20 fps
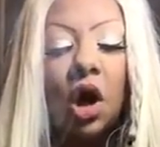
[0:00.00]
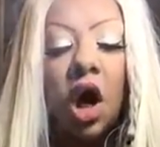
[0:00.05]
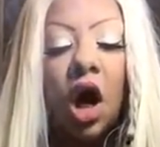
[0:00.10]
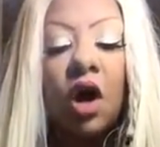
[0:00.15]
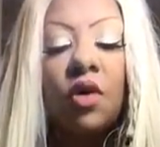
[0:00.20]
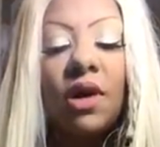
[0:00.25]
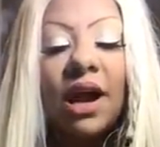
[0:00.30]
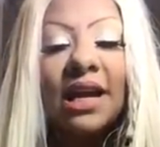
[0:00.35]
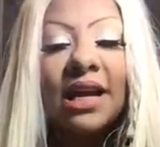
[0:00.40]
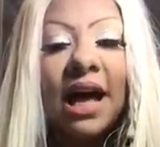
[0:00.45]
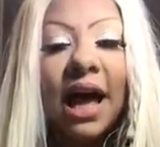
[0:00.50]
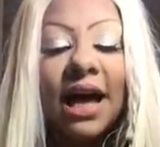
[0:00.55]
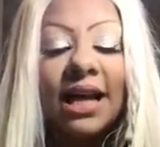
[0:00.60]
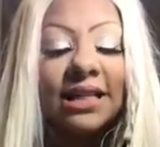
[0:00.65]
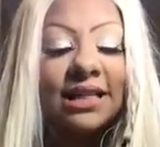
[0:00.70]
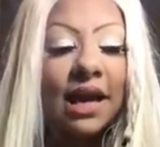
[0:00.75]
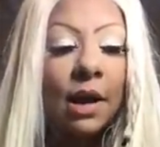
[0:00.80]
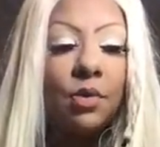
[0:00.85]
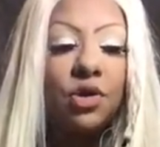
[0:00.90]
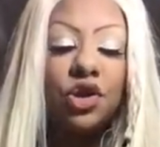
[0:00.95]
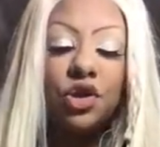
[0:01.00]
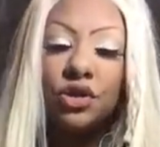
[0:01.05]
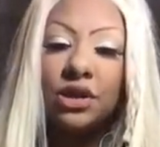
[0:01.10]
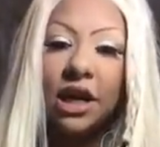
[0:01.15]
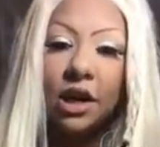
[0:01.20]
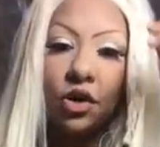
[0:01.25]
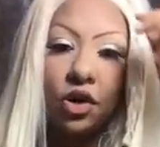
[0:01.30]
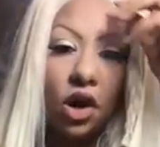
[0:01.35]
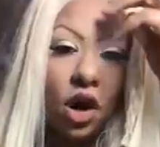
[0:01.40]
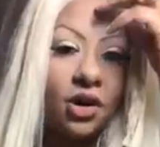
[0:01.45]
All right, guys, that was your
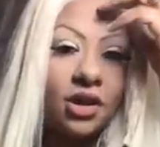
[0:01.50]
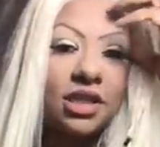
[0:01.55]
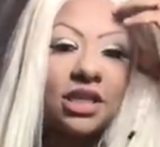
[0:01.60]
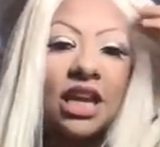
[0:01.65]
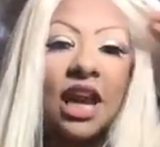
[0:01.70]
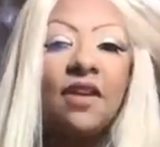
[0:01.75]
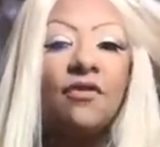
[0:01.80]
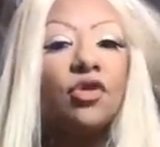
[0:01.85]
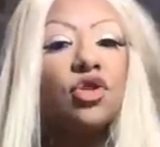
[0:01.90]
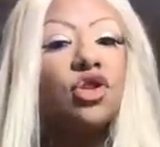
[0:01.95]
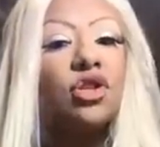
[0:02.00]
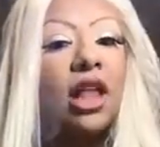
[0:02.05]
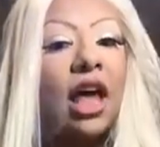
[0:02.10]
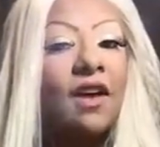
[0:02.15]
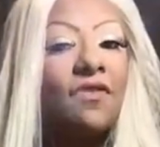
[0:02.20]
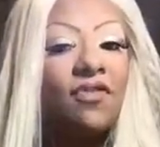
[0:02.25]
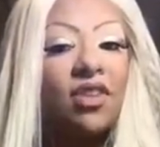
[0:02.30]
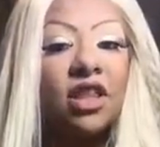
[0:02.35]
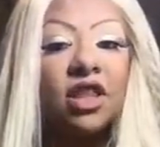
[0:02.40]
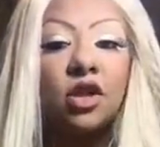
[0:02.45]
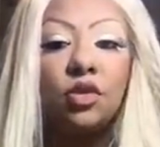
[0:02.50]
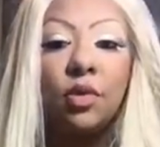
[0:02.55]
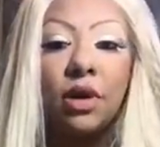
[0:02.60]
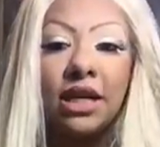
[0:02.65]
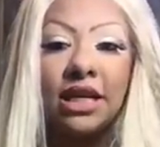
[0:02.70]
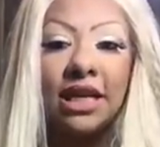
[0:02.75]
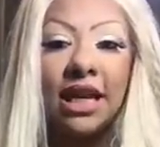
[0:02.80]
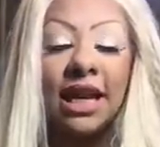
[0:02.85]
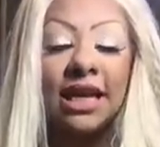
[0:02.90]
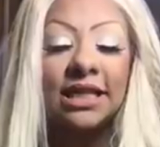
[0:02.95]
tarot card of the day for July 5th,
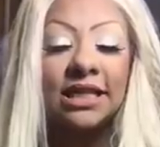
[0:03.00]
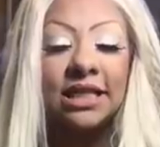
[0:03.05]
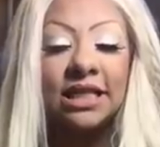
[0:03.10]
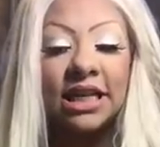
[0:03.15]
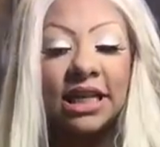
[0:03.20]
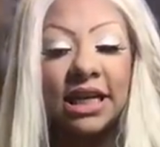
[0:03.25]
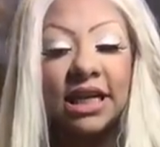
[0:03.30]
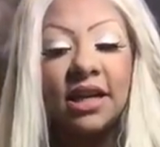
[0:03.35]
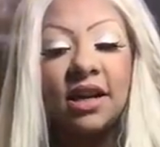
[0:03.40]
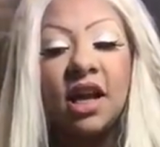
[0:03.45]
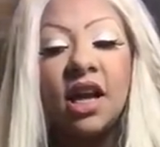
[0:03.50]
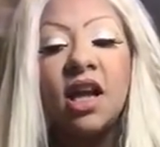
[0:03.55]
2018.